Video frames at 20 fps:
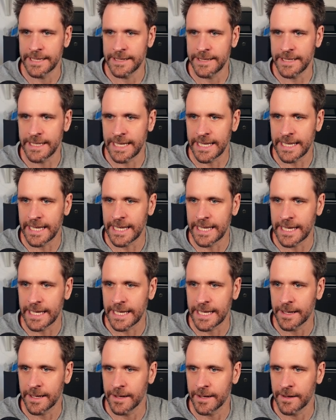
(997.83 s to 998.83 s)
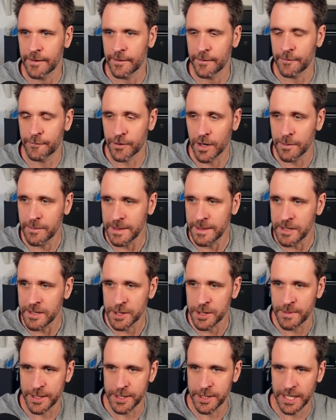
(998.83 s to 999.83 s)
the from
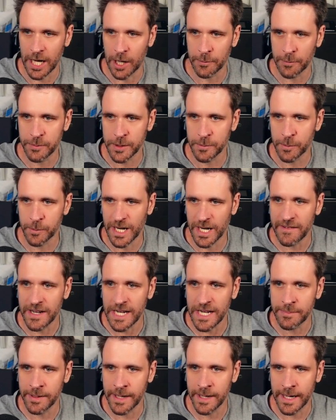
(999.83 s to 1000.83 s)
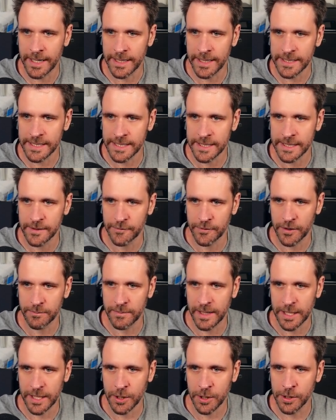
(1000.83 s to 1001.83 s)
ImageMagick output, whatever I pass
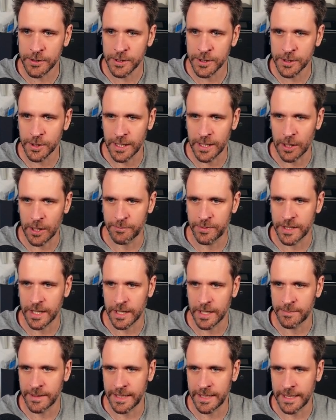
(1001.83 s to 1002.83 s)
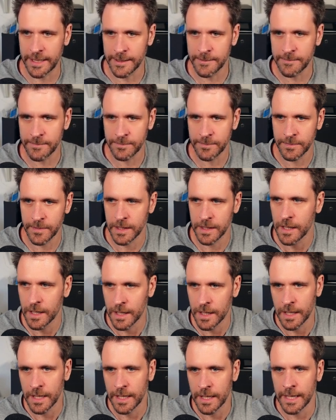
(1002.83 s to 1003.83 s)
from my console output up here
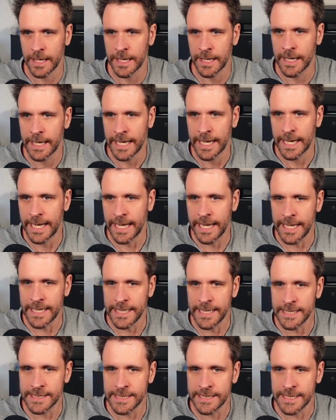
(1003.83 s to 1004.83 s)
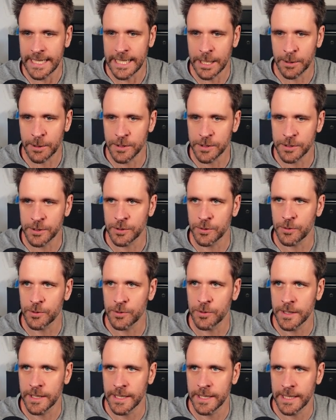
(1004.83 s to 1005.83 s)
is equal
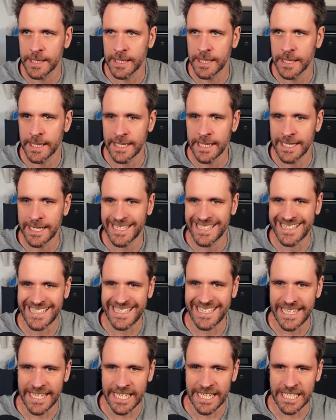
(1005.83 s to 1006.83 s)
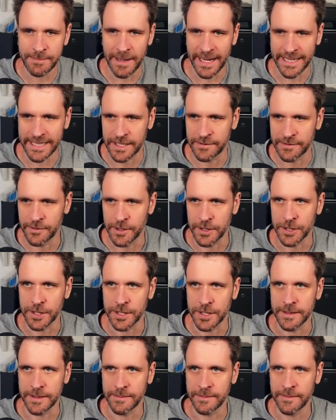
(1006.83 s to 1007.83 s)
to the expected
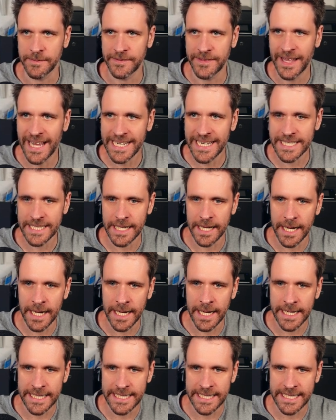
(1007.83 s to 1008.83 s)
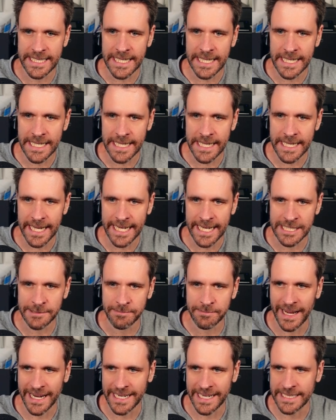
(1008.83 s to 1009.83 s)
version. That ideally
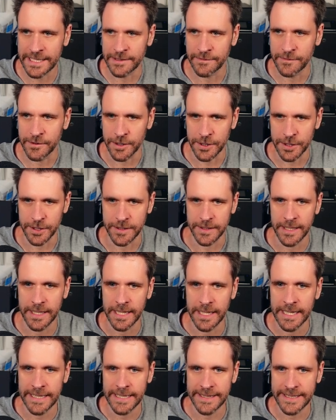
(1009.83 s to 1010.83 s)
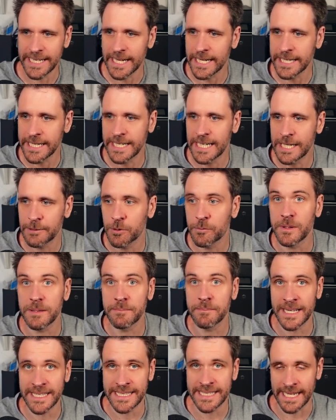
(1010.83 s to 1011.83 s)
expected version. That ideally will
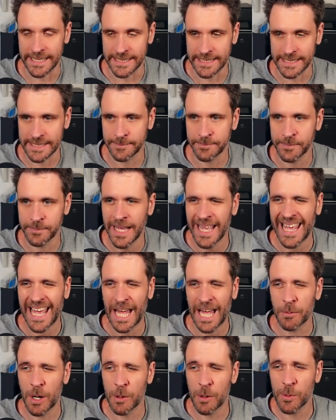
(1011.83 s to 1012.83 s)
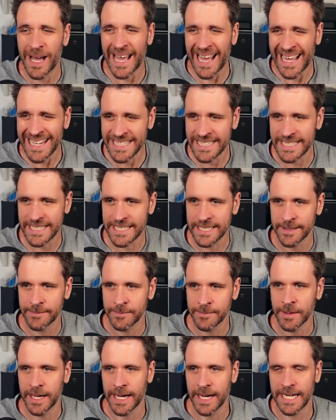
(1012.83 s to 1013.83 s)
be my test. And while we're at it,
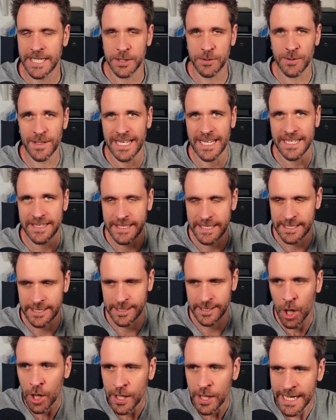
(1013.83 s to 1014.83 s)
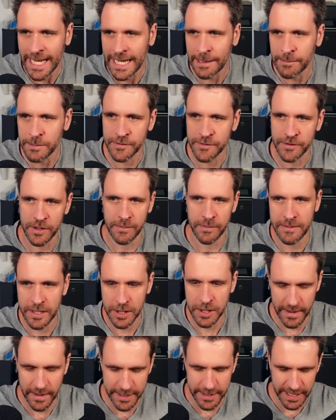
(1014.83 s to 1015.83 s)
I don't like these long names from
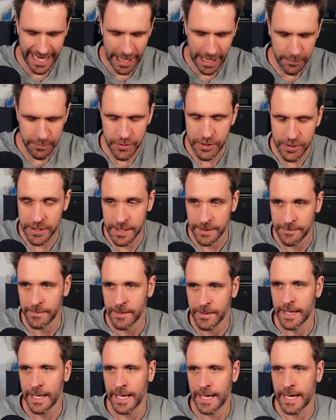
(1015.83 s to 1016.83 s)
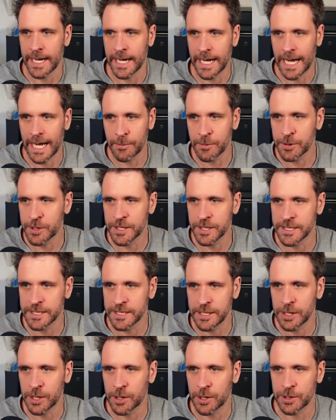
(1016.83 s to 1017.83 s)
ImageMagick output. I would
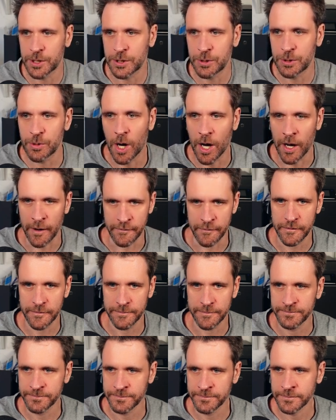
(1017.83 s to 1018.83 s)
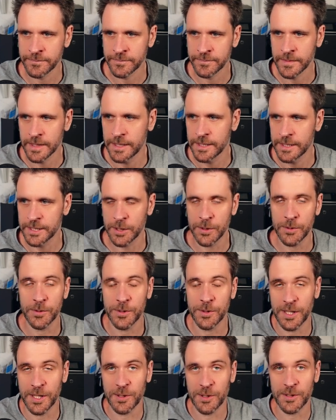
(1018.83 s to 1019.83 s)
just, do off.
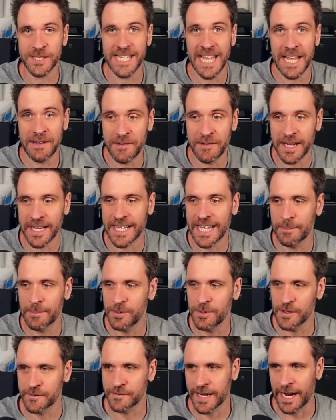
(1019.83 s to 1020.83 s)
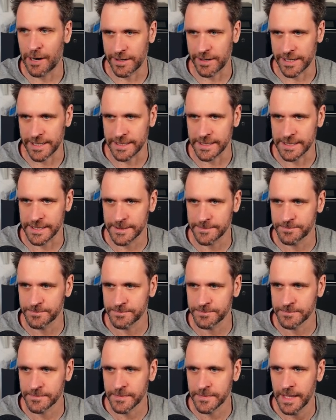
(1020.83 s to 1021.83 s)
So, saving a couple of characters.
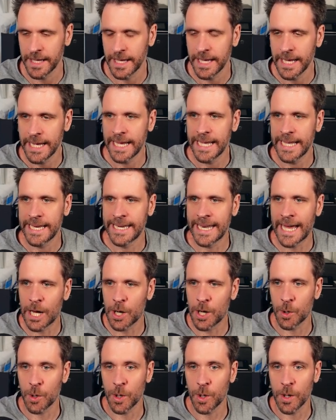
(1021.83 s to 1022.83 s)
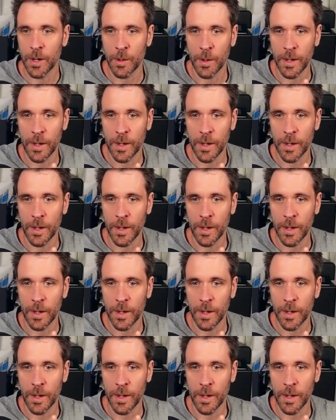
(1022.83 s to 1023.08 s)
Now,